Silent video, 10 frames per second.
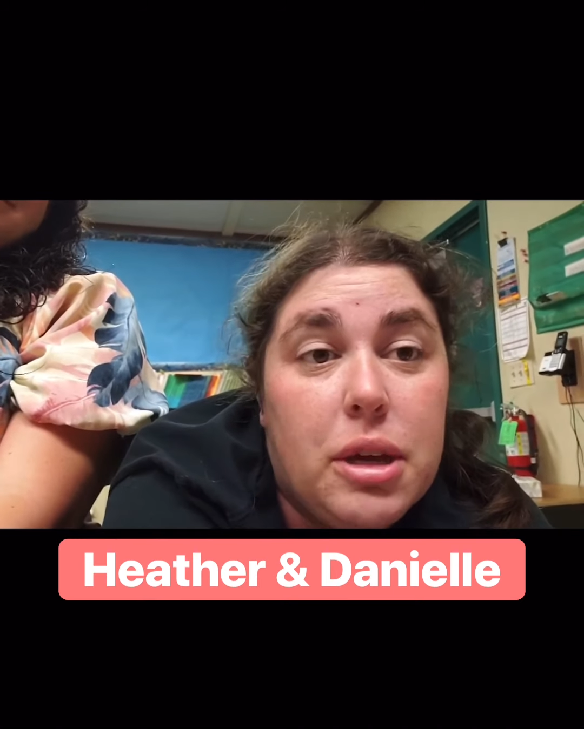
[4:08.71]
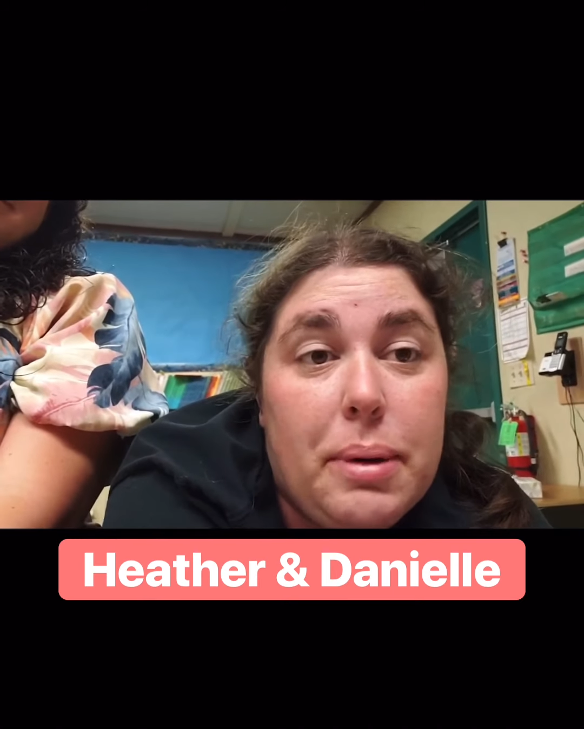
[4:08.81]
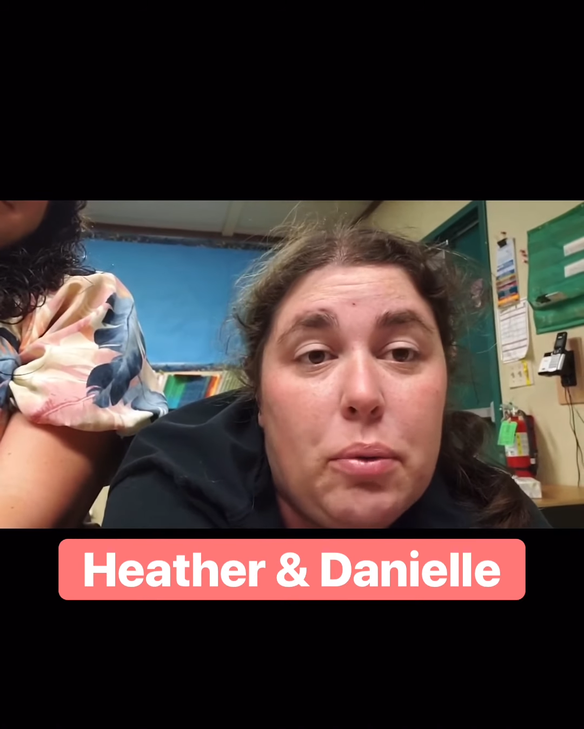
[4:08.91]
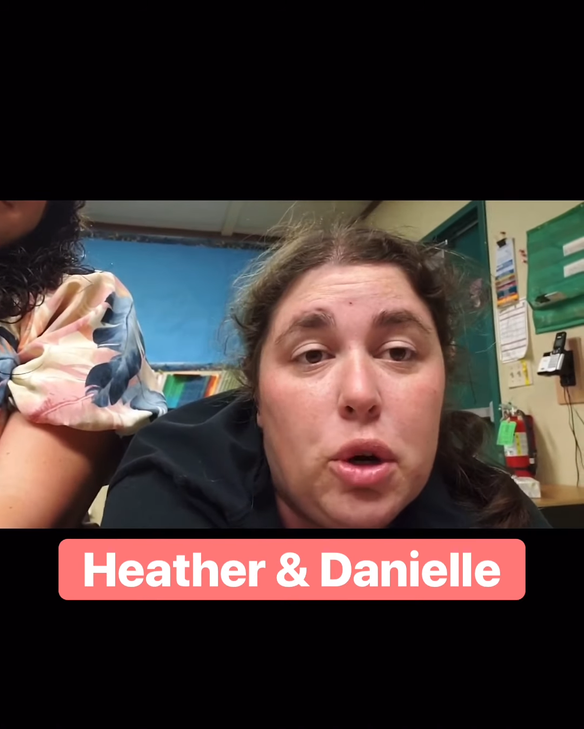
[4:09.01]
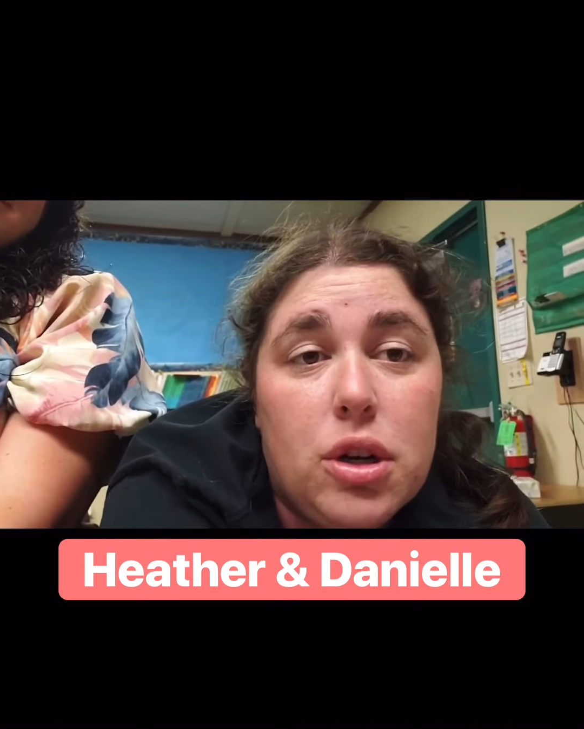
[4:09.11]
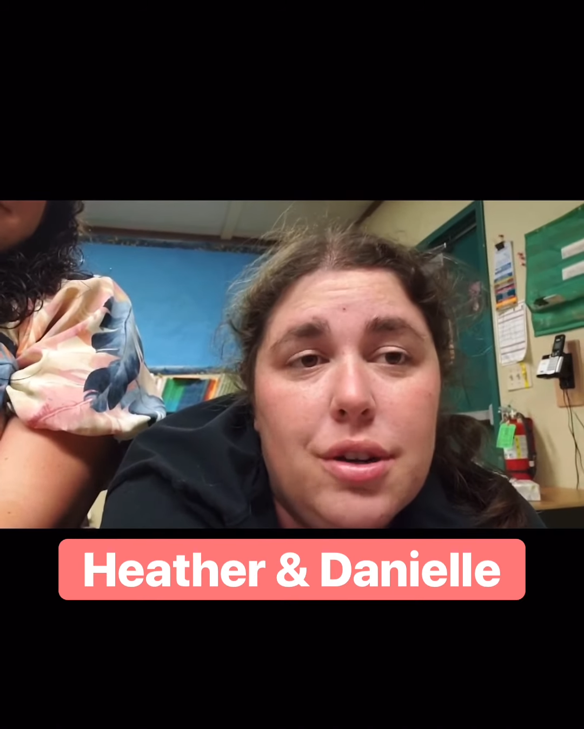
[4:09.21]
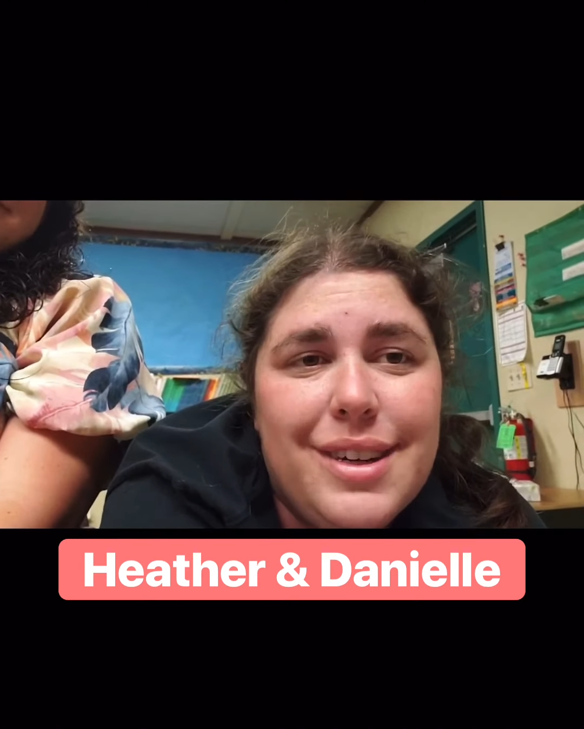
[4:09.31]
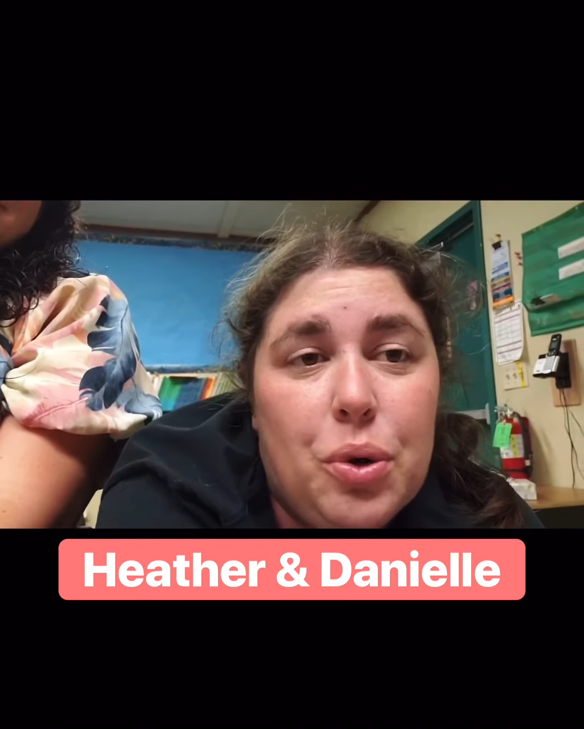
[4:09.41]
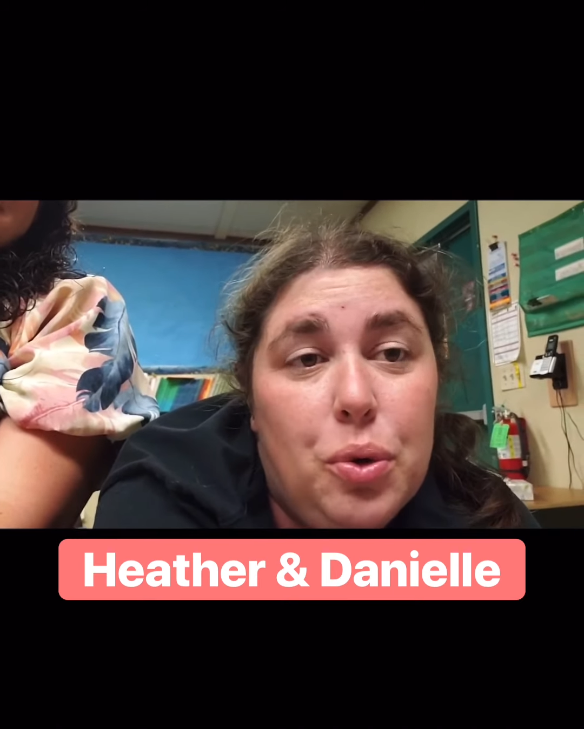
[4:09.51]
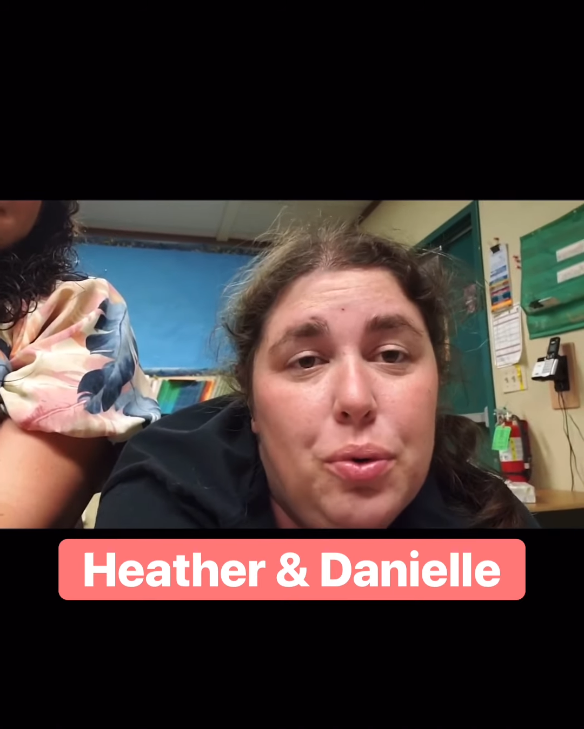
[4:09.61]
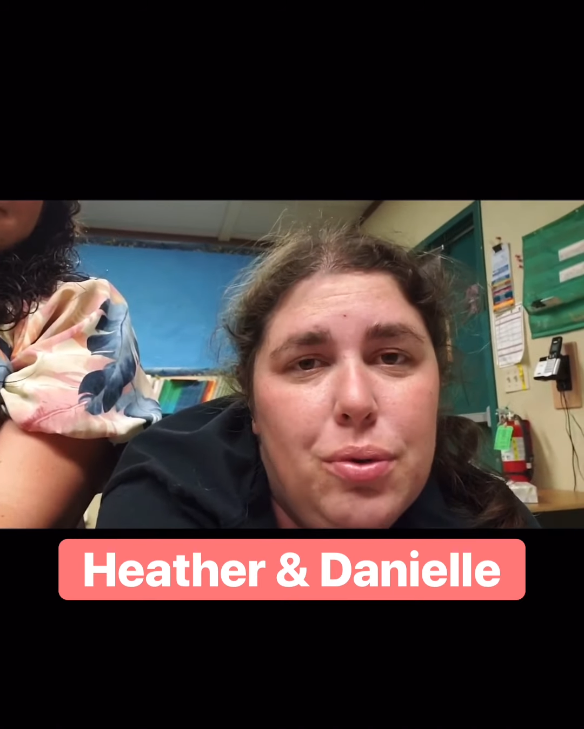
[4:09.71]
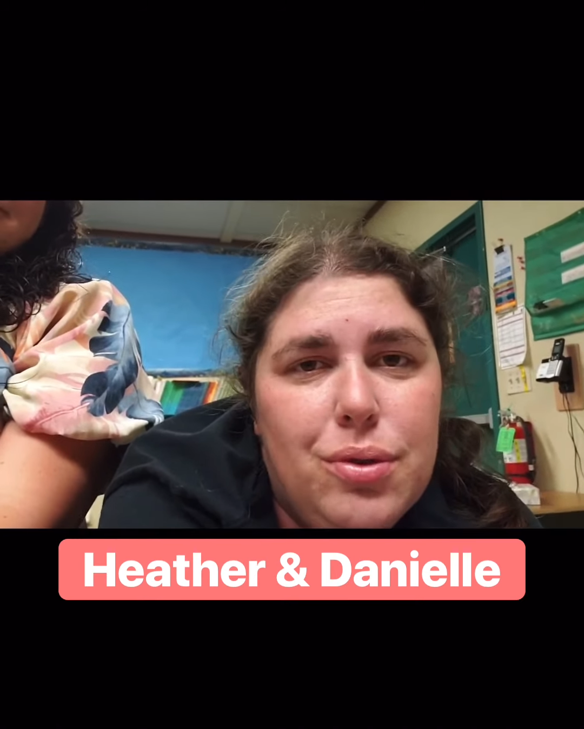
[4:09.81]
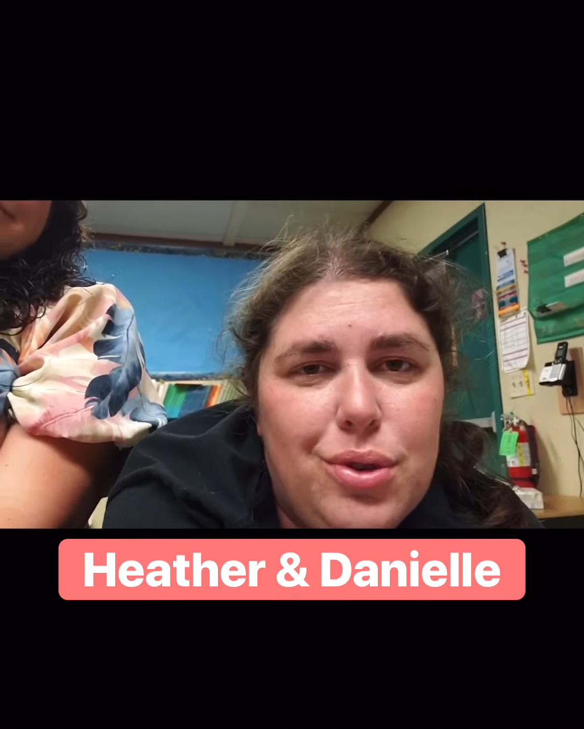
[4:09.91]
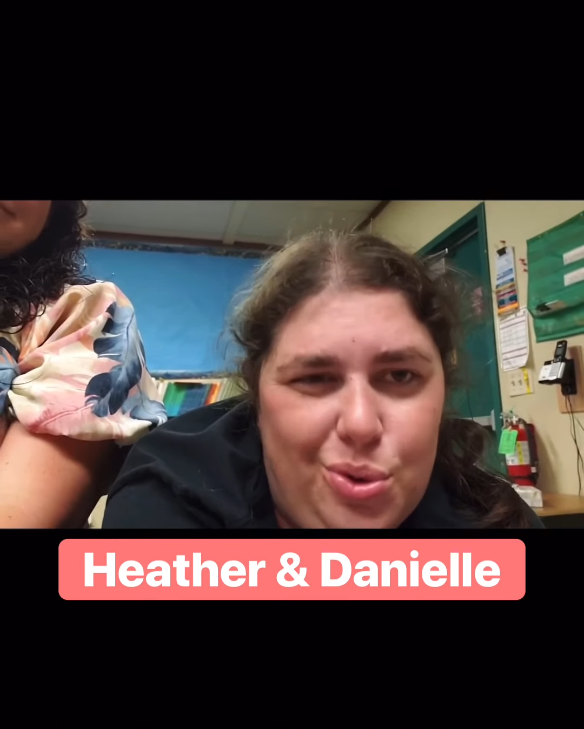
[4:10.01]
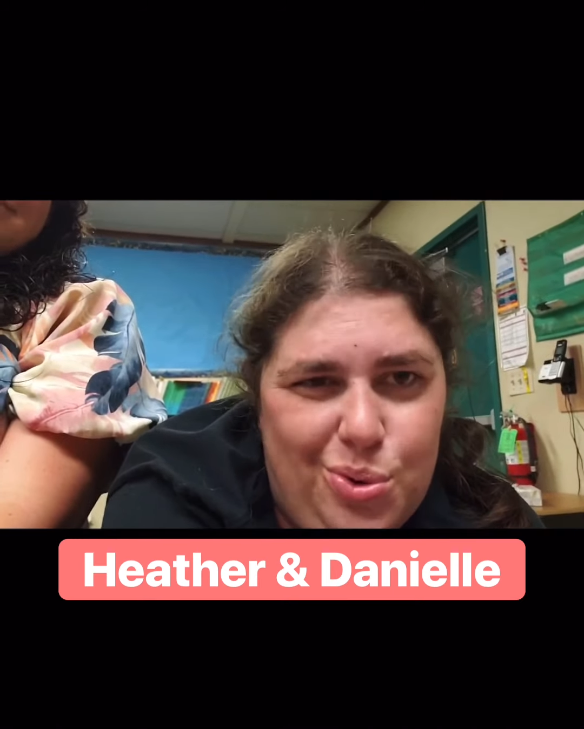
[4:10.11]
about work. Cool?
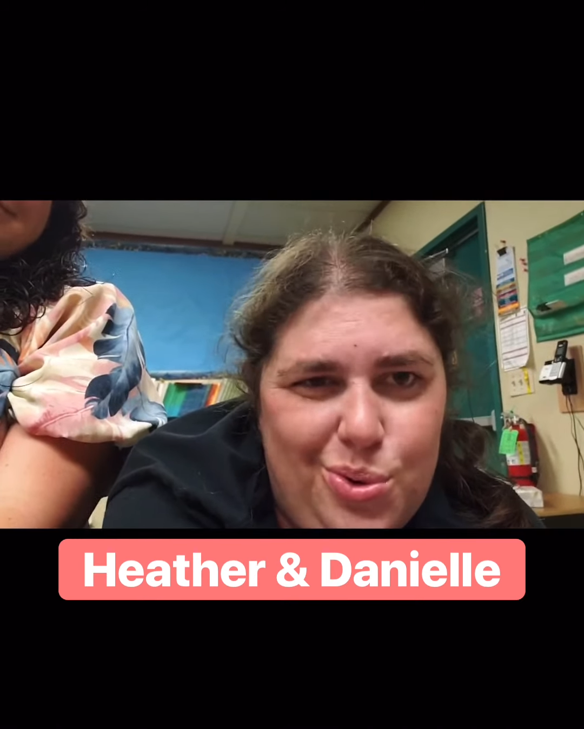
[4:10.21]
Cool.